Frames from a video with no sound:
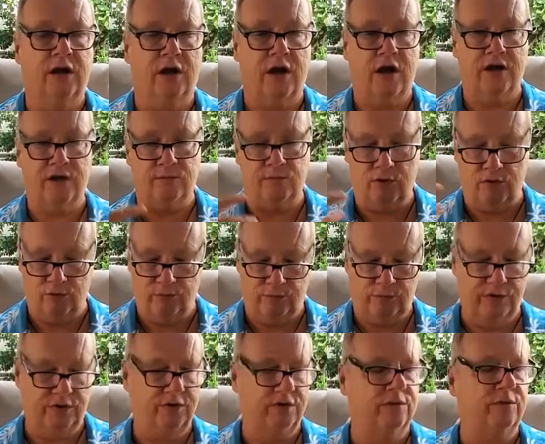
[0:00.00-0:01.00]
I am
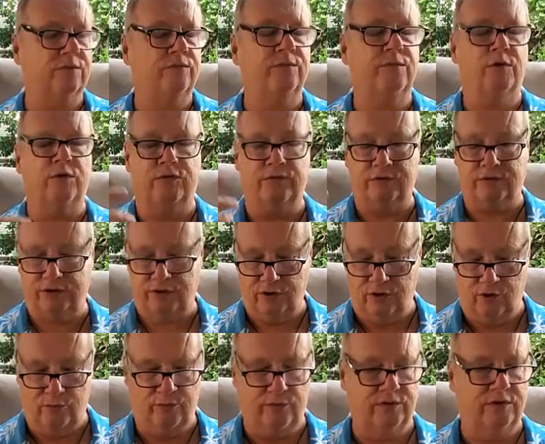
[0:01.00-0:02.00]
open. I'm perfectly
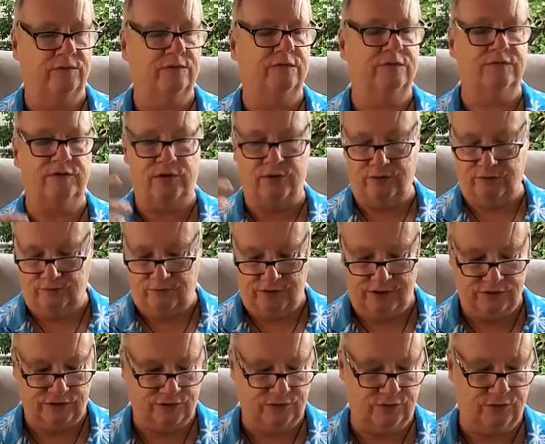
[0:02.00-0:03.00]
open. I'm a flowing
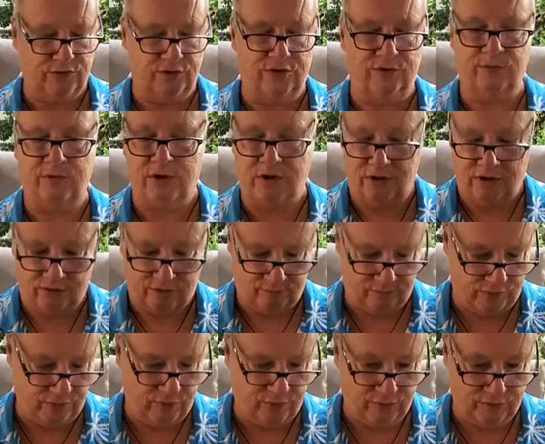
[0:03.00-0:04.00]
vessel. I'm a hollow
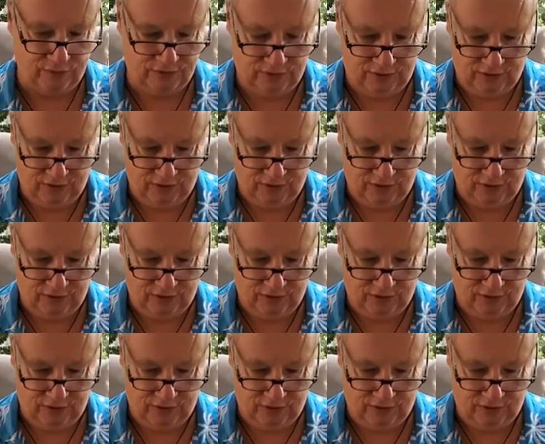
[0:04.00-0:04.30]
bone.